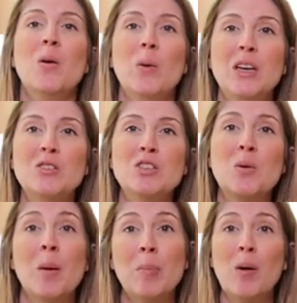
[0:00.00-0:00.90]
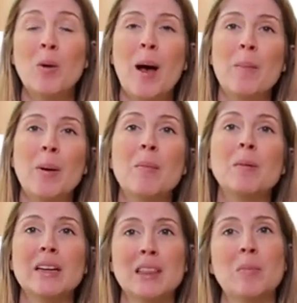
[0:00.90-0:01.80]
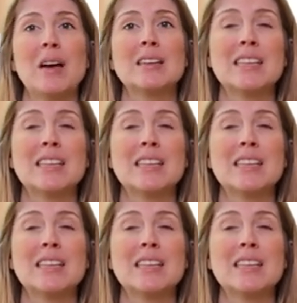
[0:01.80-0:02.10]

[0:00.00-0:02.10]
When you do, a bell will pop up. Click the bell,